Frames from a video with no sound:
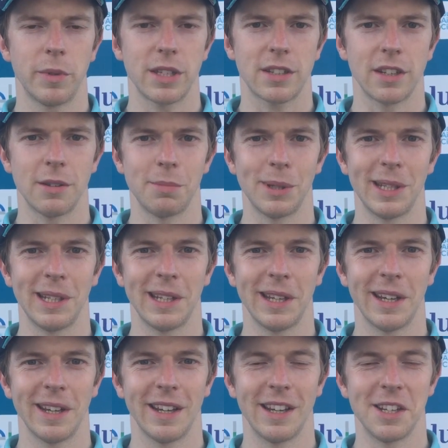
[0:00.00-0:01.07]
it's going to be
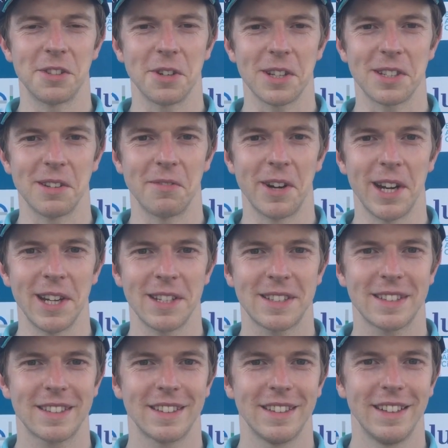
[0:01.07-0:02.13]
an interesting
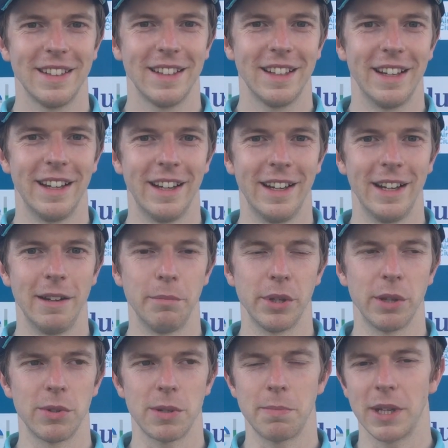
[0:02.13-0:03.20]
race. But
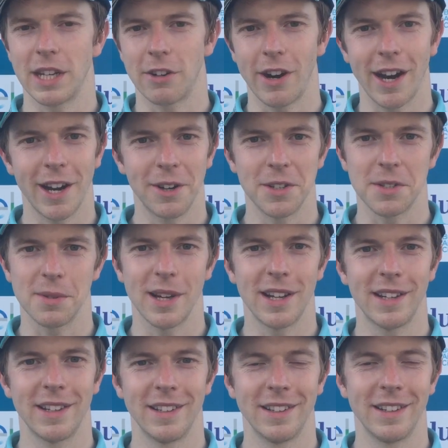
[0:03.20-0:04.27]
there was a big crowd as
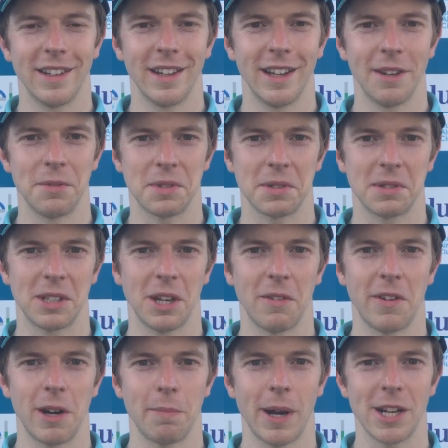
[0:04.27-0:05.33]
well, and it was
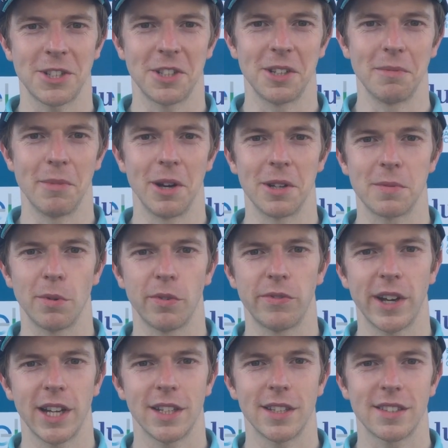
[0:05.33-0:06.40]
very passionate motorsport
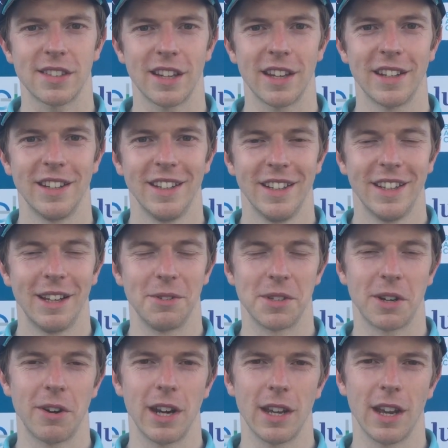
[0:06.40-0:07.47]
fans, so it was
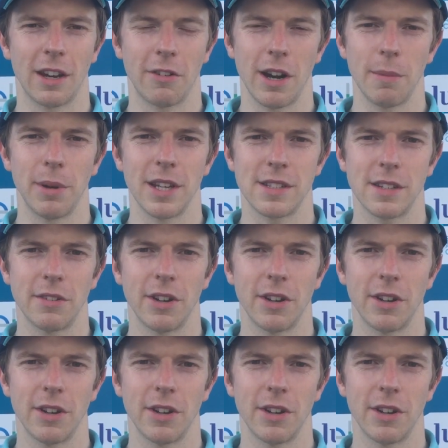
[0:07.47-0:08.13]
a great place